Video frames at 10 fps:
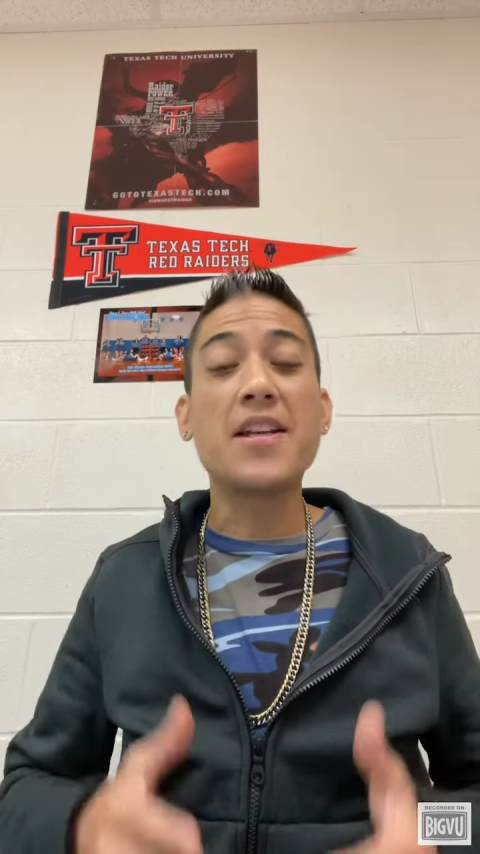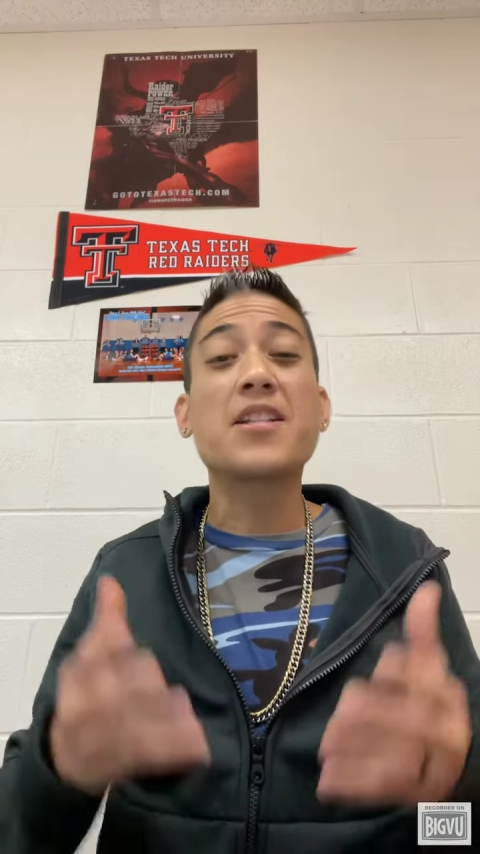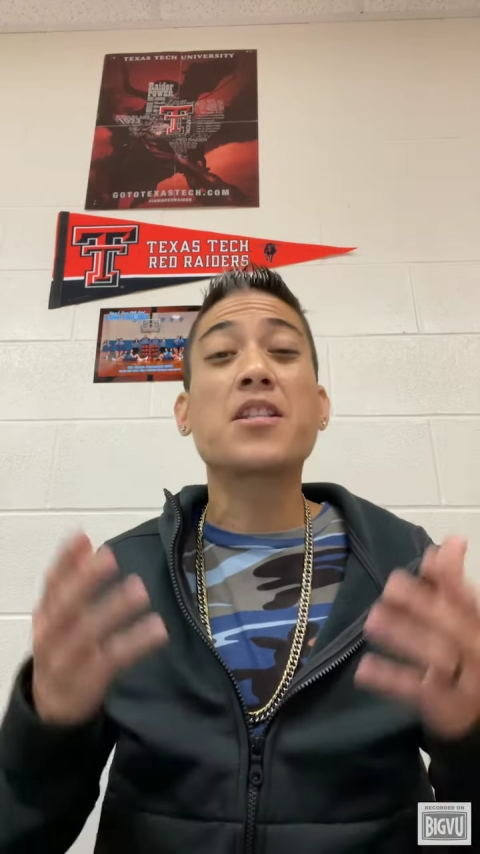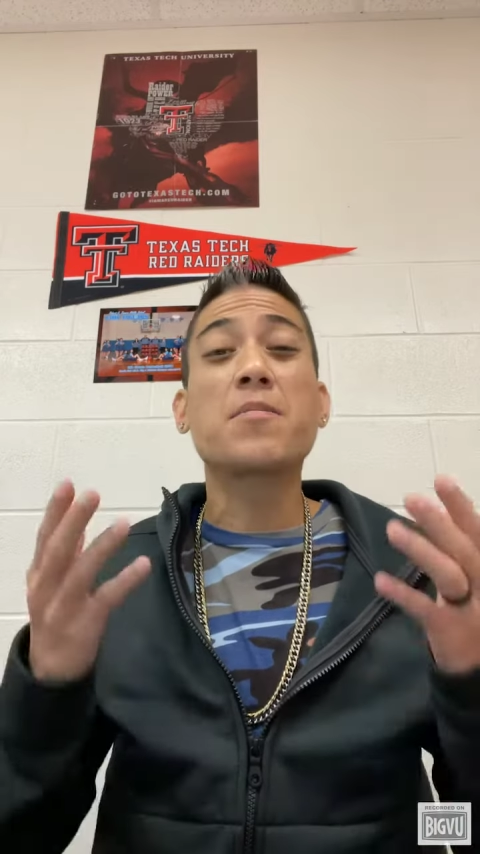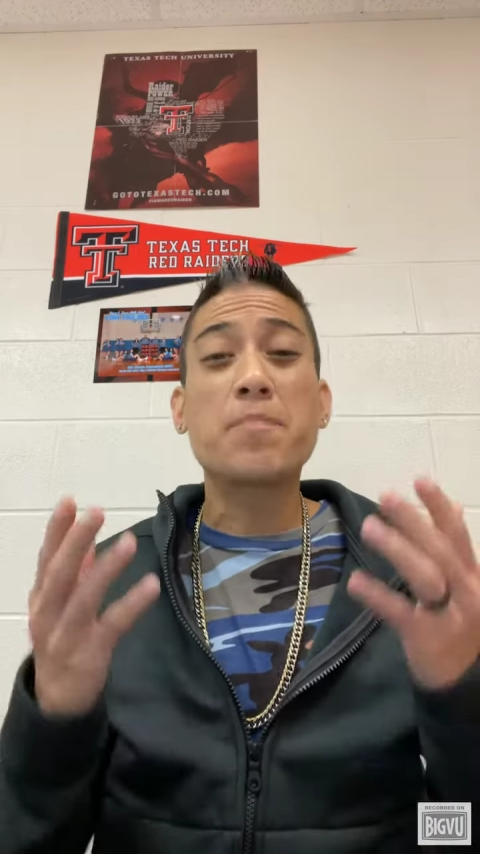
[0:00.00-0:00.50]

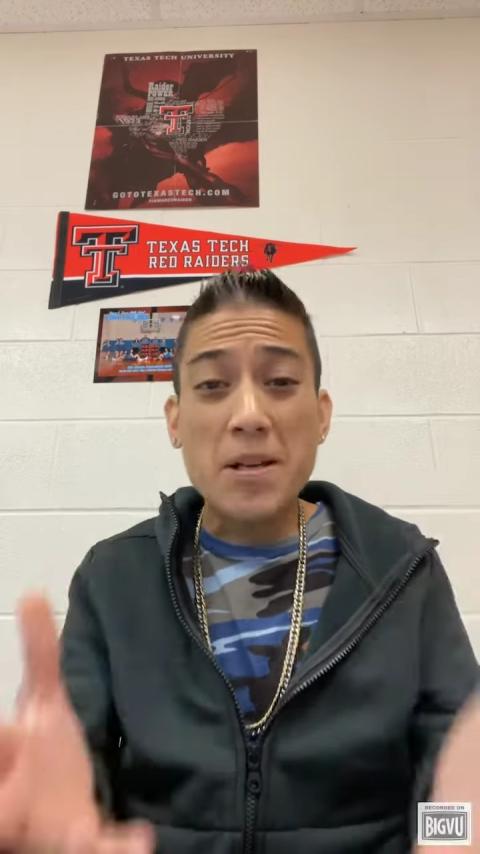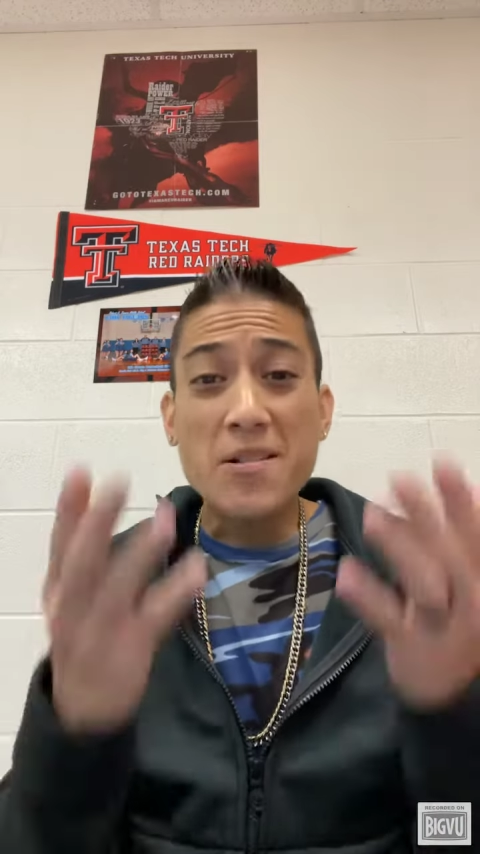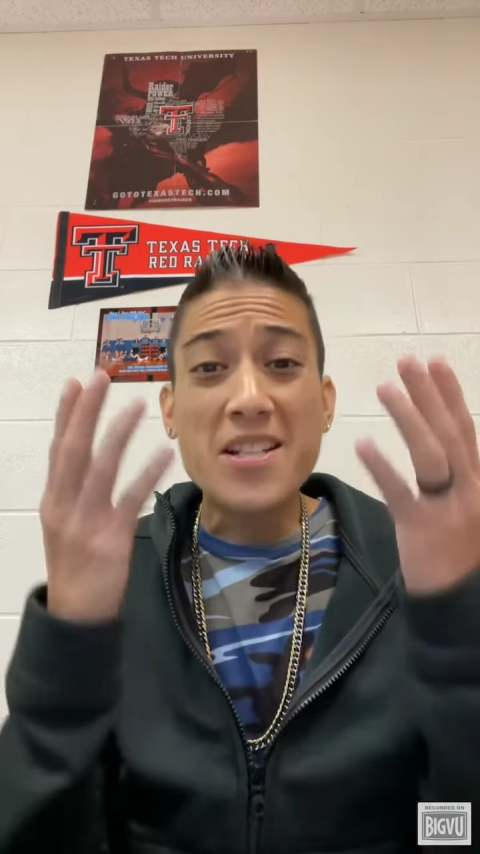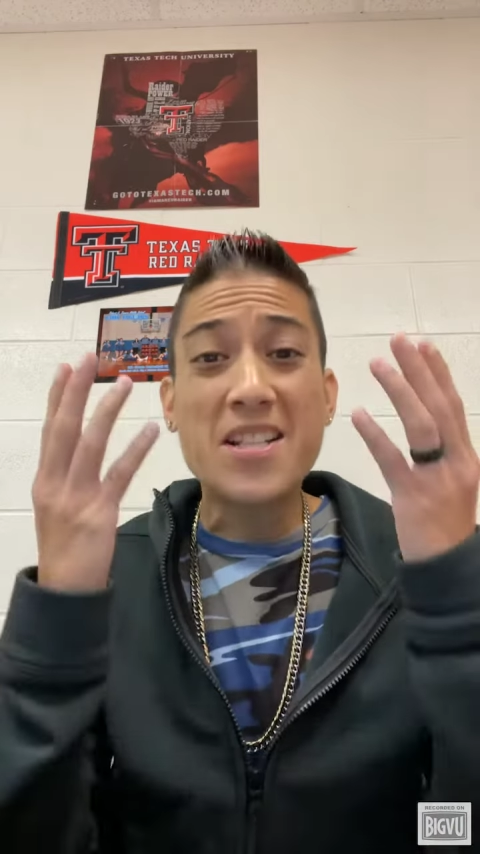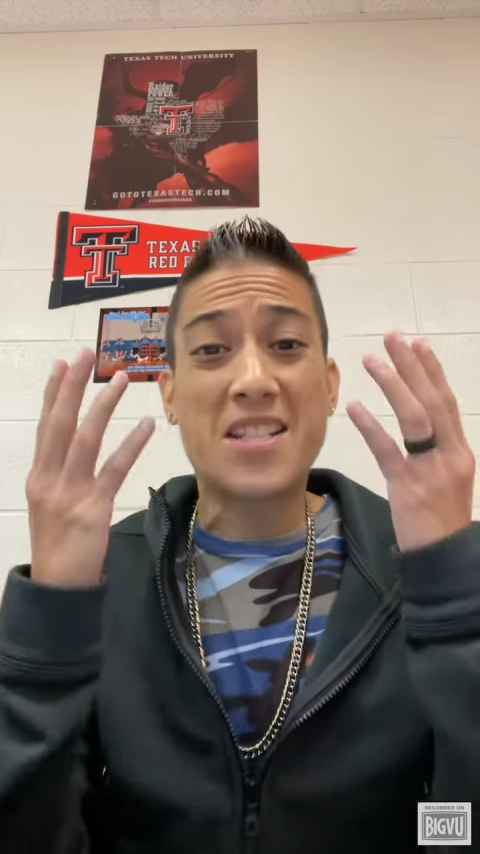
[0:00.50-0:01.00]

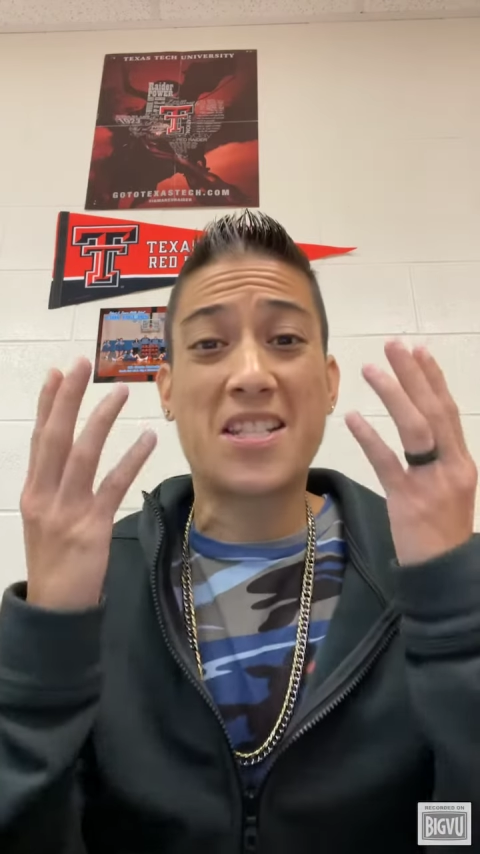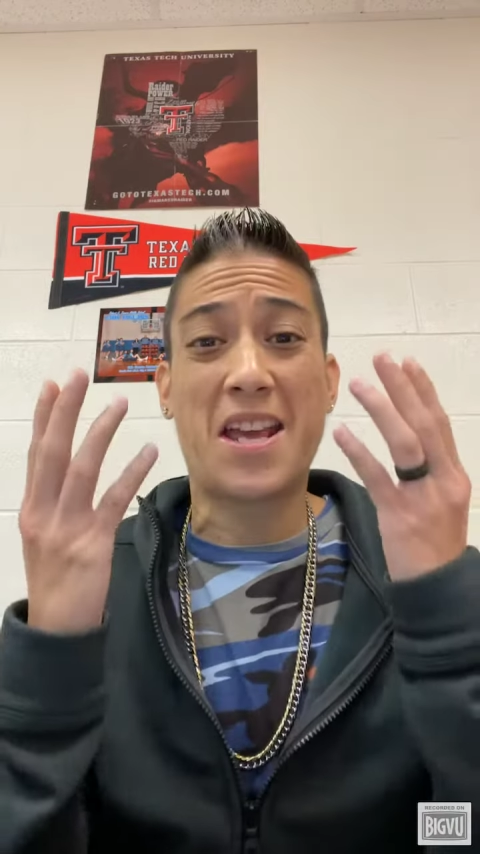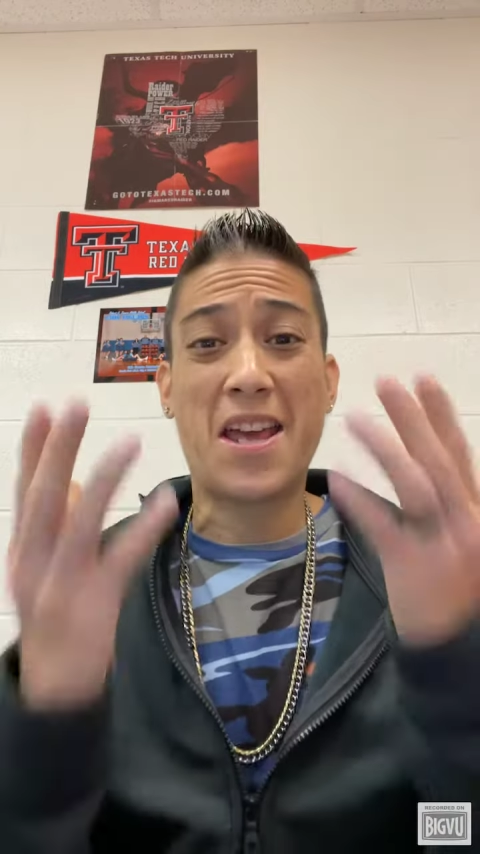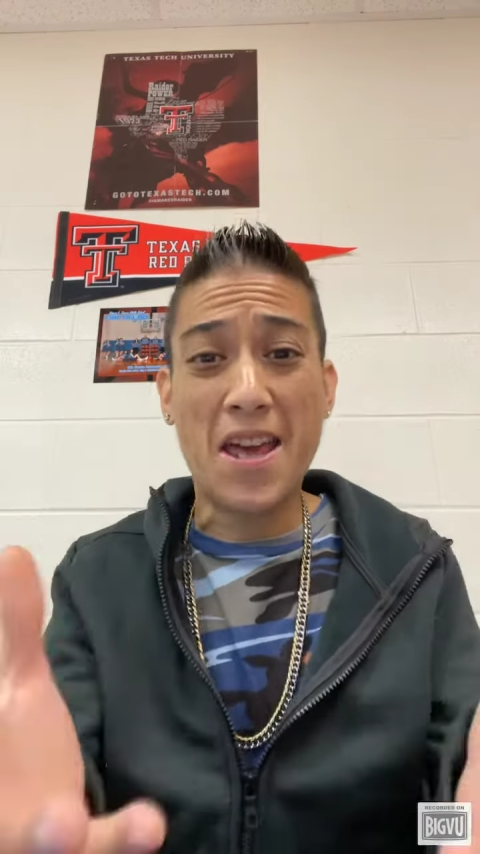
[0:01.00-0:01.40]
experience is